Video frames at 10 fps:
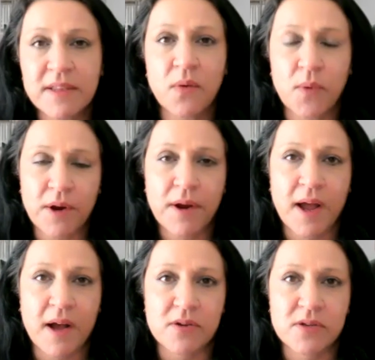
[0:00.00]

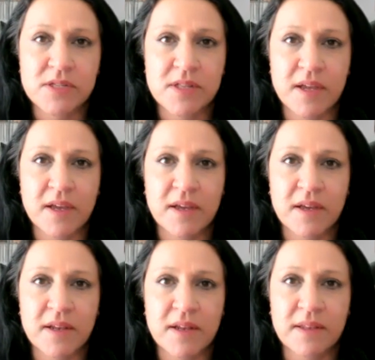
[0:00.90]
warehouse
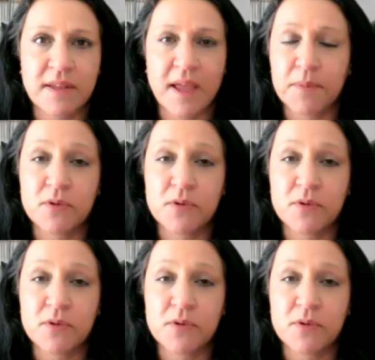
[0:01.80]
that the capital